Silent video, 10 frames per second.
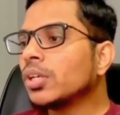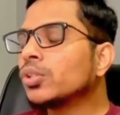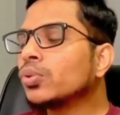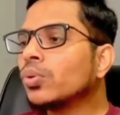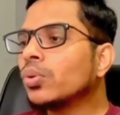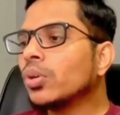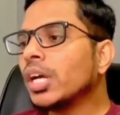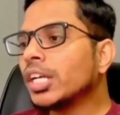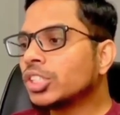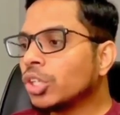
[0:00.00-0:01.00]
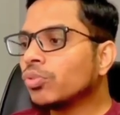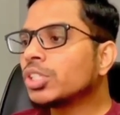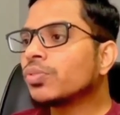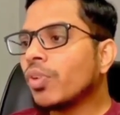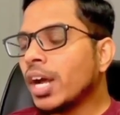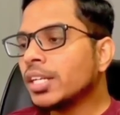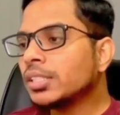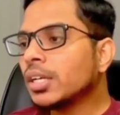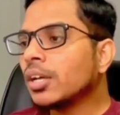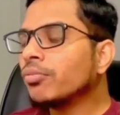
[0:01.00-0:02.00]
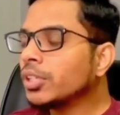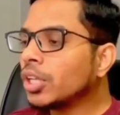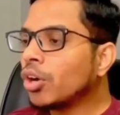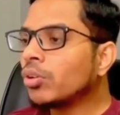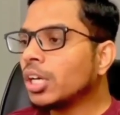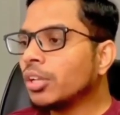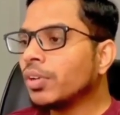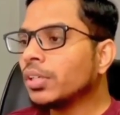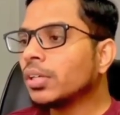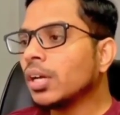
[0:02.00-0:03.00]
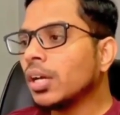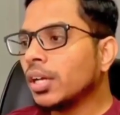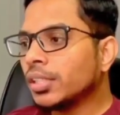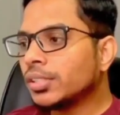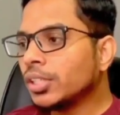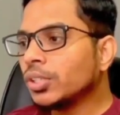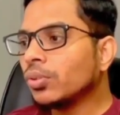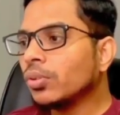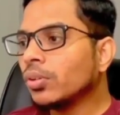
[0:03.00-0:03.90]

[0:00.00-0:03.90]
to extinguish fires without leaving residue,